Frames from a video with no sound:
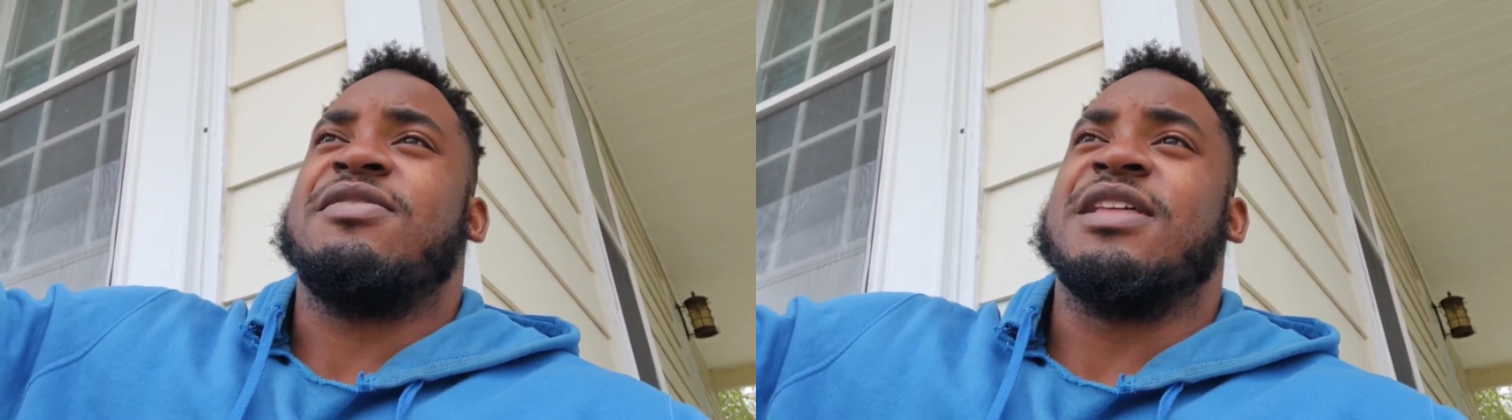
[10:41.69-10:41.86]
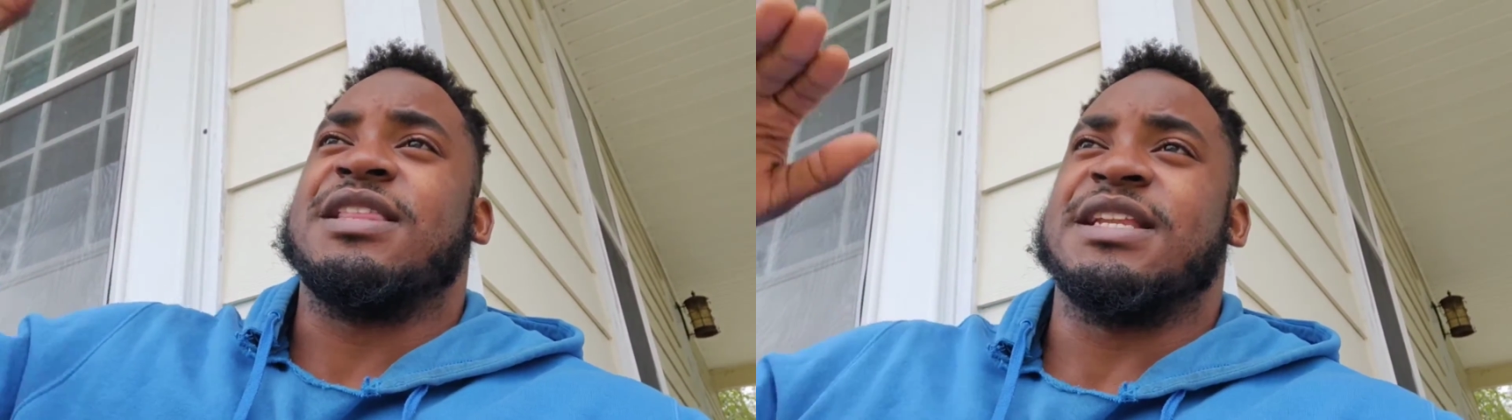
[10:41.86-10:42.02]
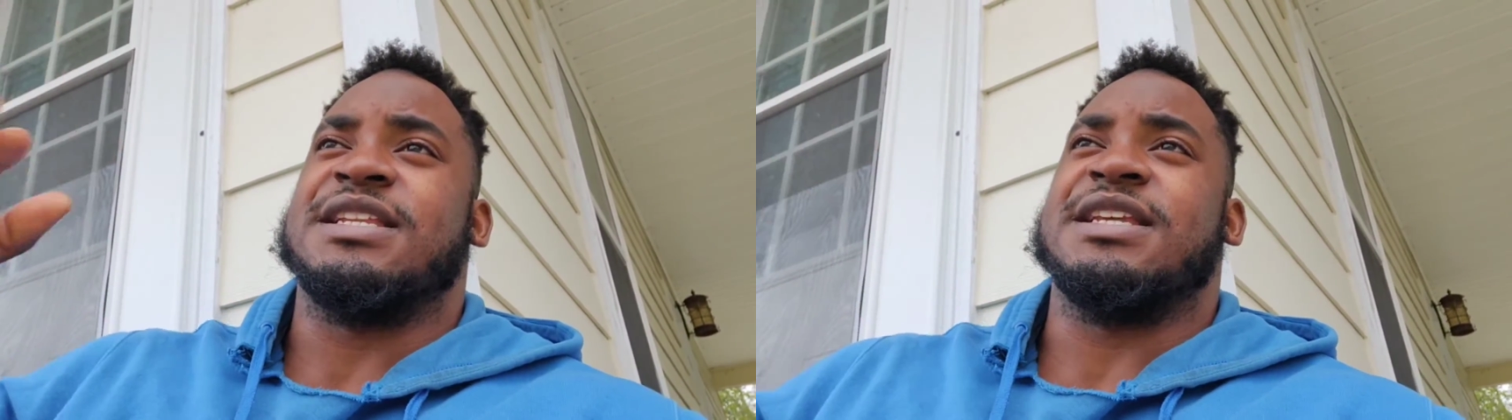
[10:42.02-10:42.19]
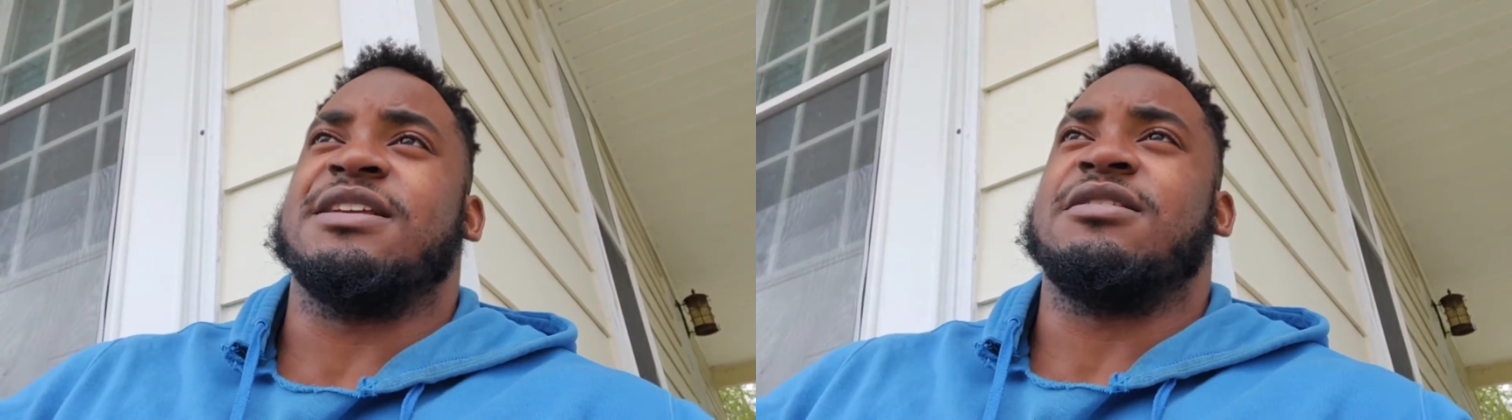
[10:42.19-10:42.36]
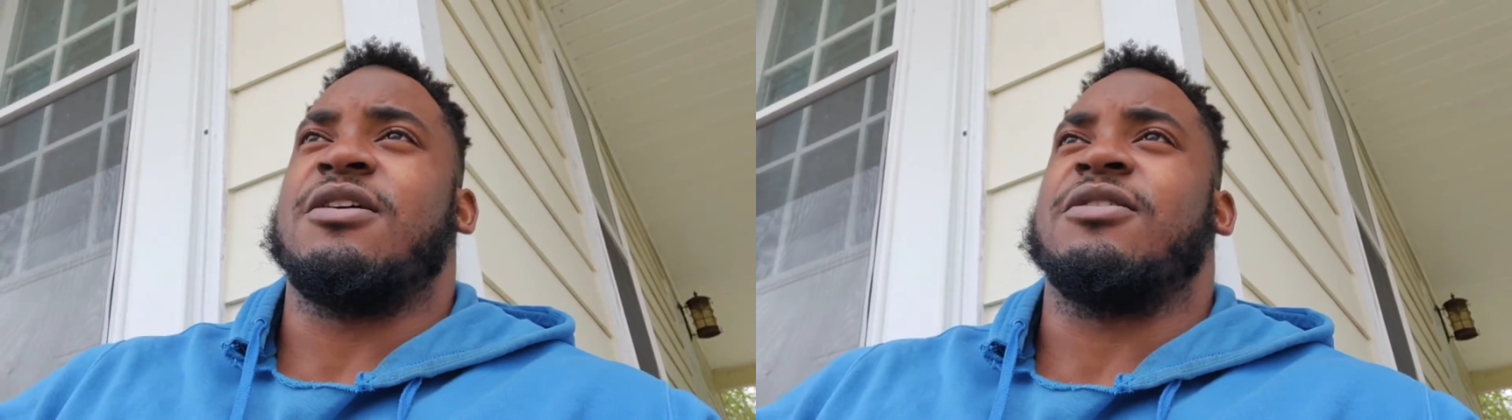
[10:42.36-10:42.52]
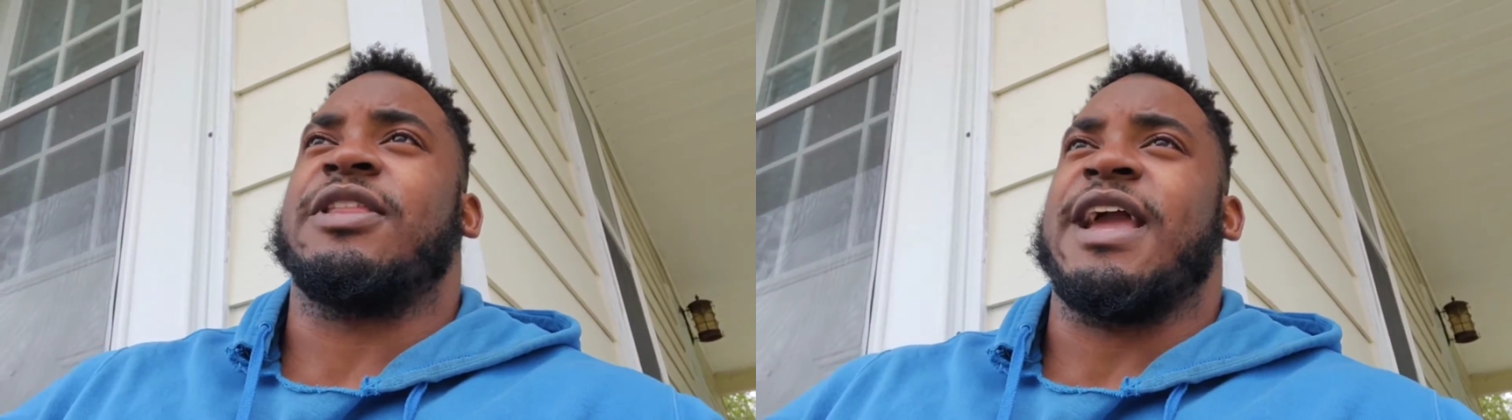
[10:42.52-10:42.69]
then the
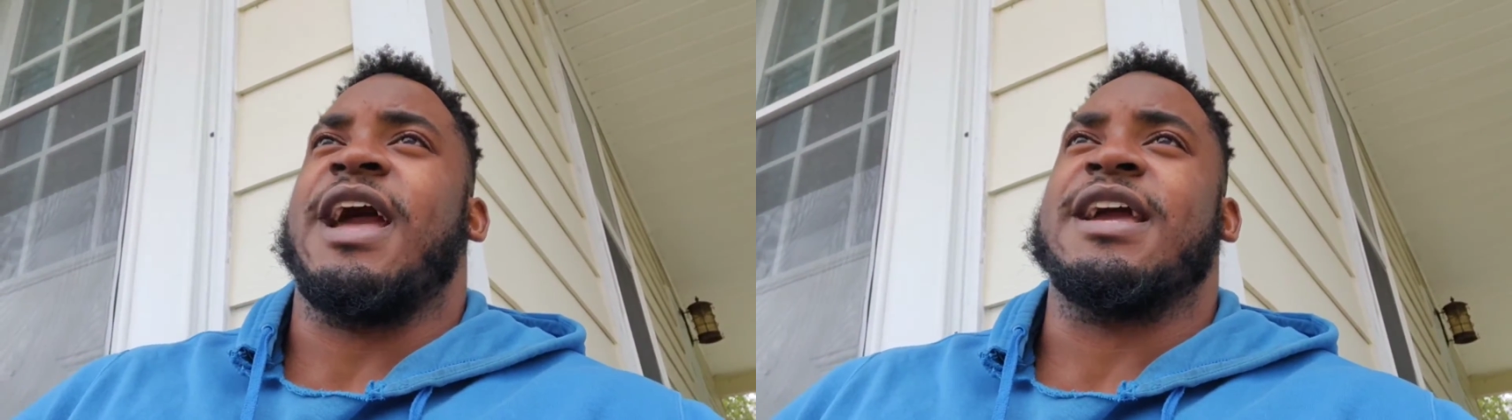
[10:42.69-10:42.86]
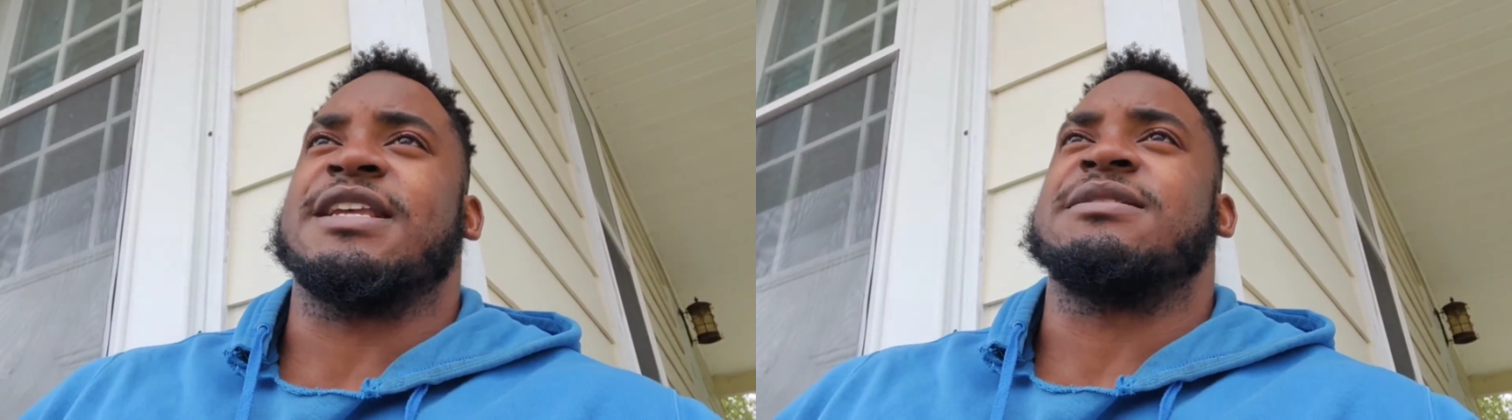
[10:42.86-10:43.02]
deload, like I